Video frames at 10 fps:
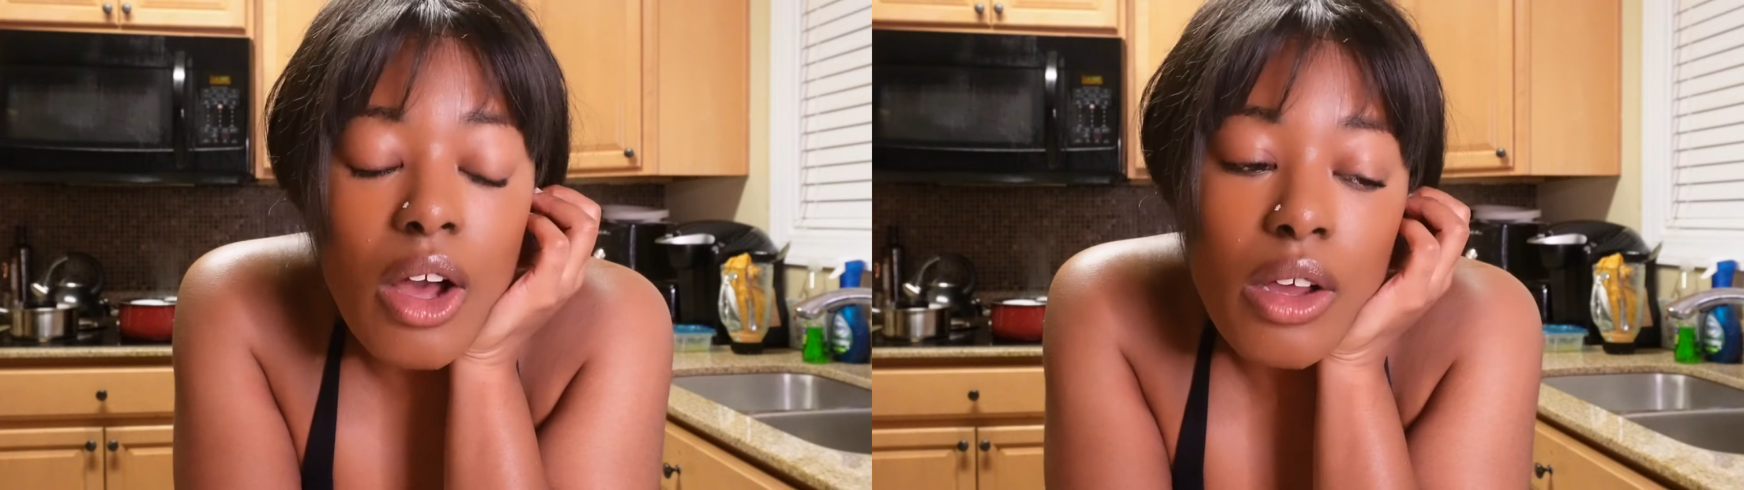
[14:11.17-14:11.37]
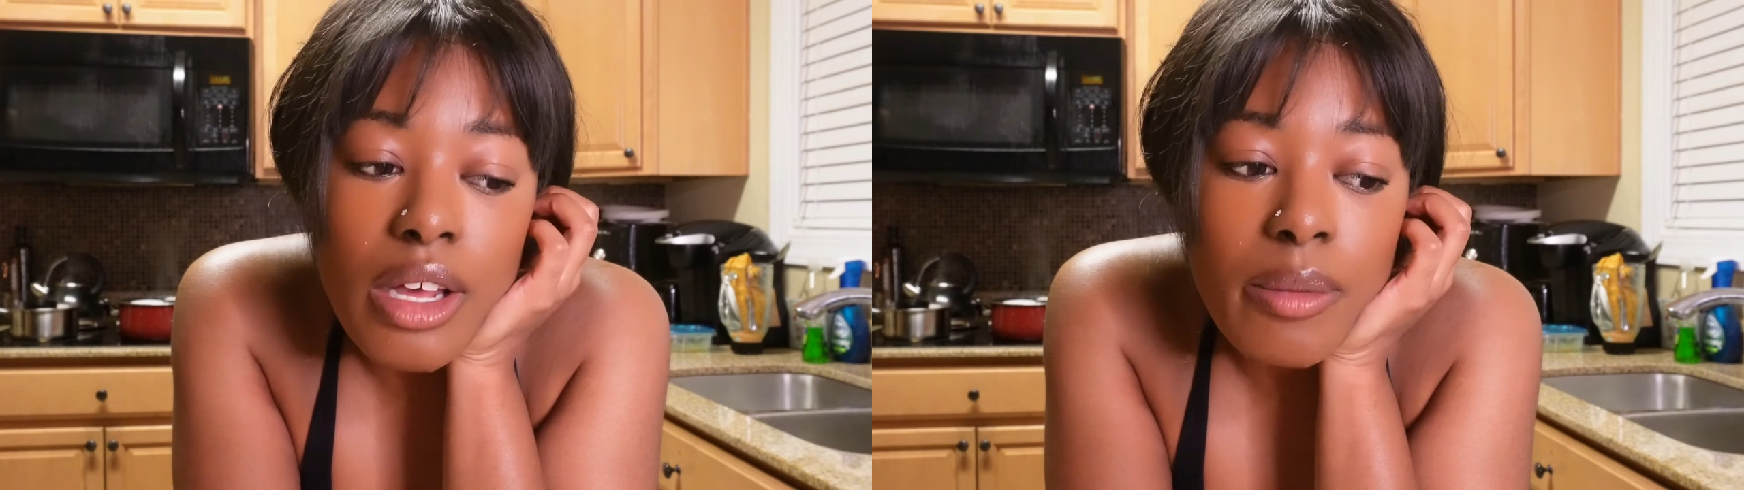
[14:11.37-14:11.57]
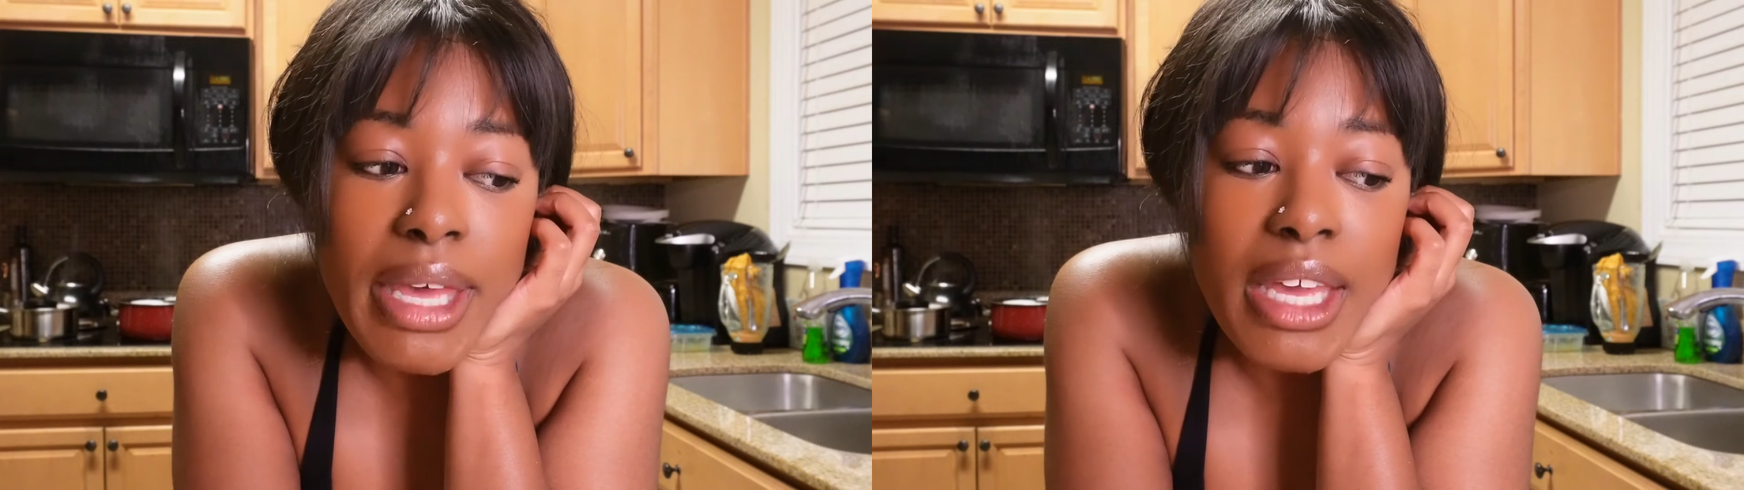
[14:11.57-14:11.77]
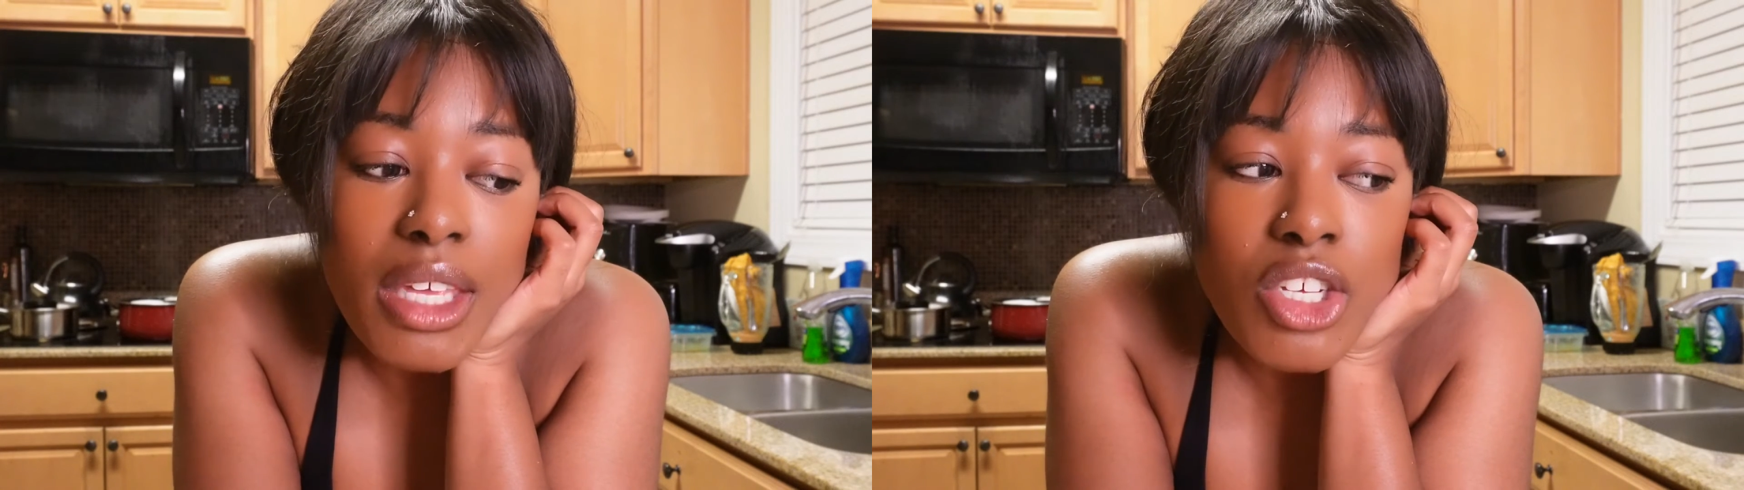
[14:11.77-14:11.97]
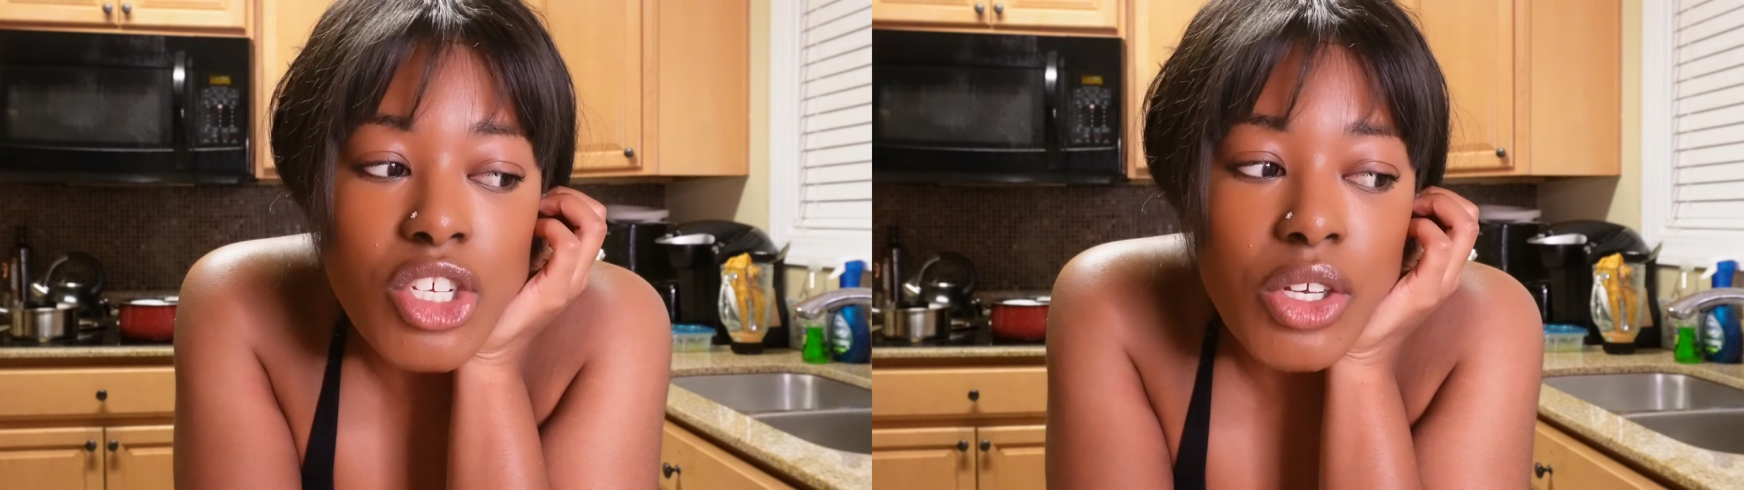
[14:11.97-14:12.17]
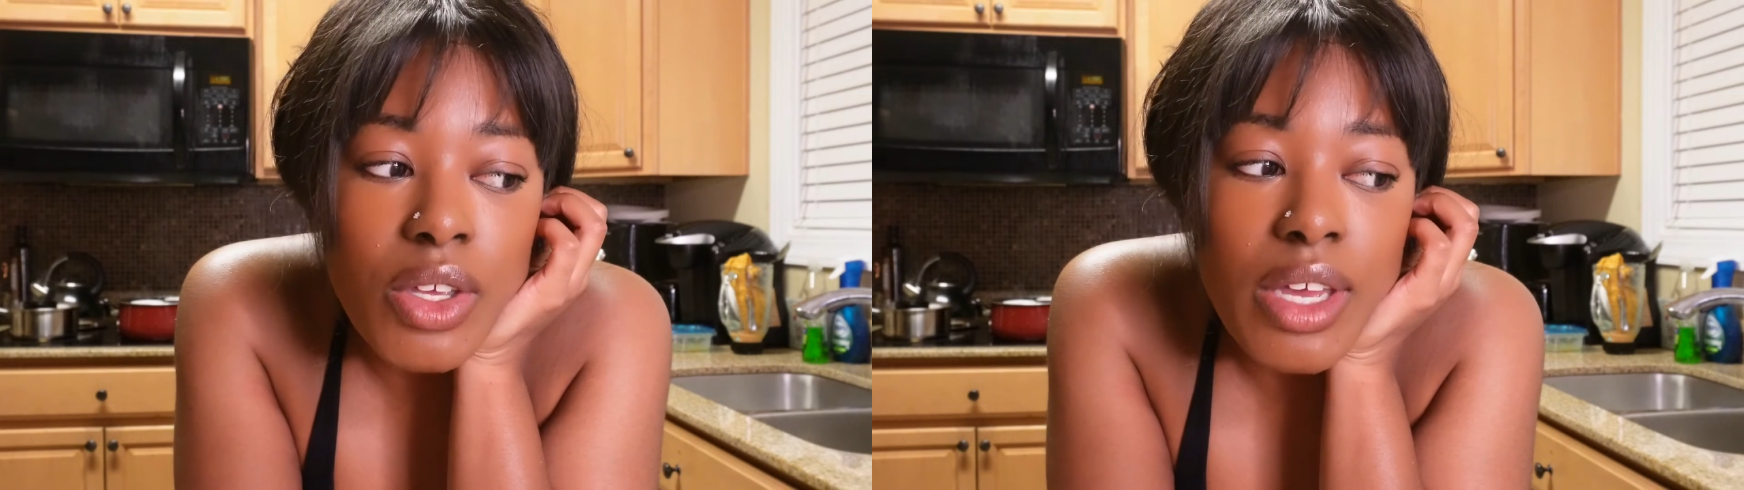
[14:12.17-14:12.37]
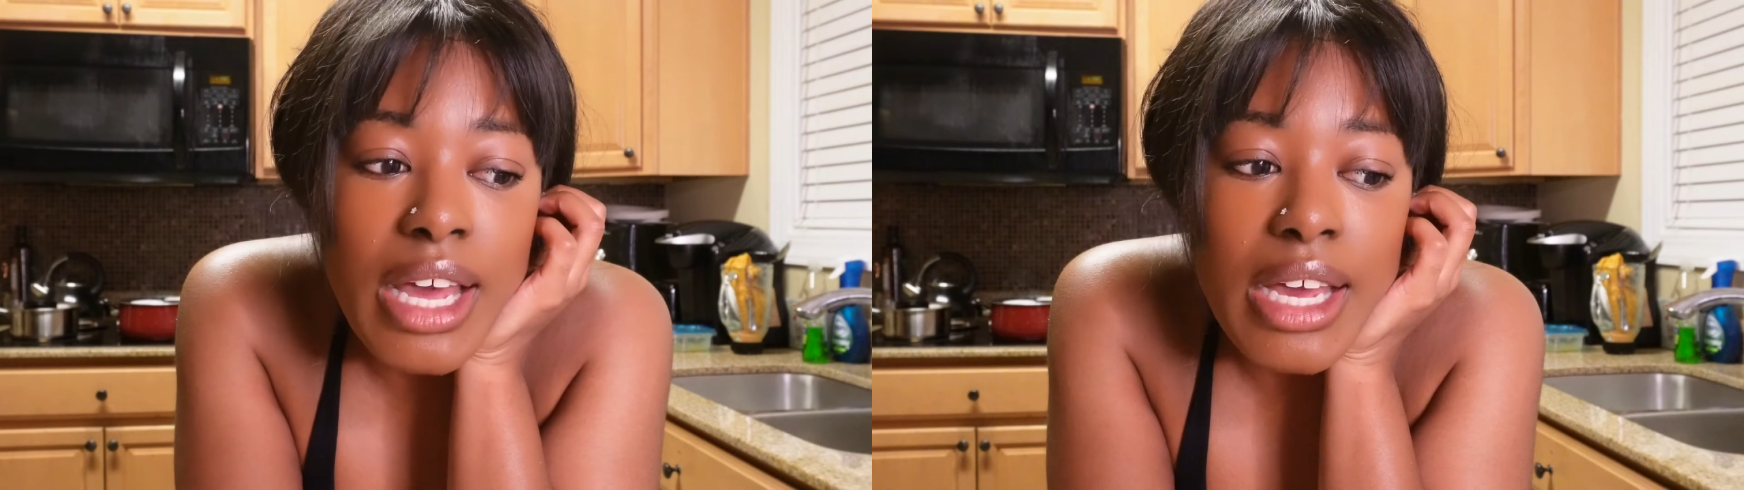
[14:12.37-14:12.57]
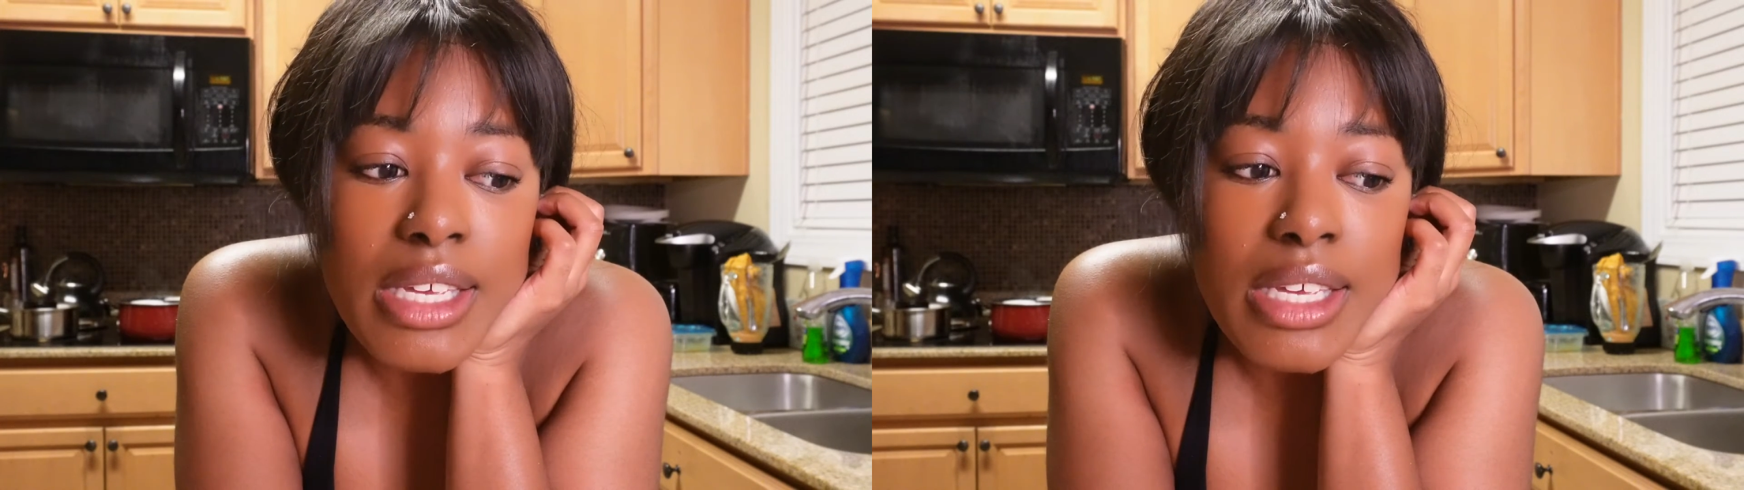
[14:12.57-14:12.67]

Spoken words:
I'll come back and show you guys.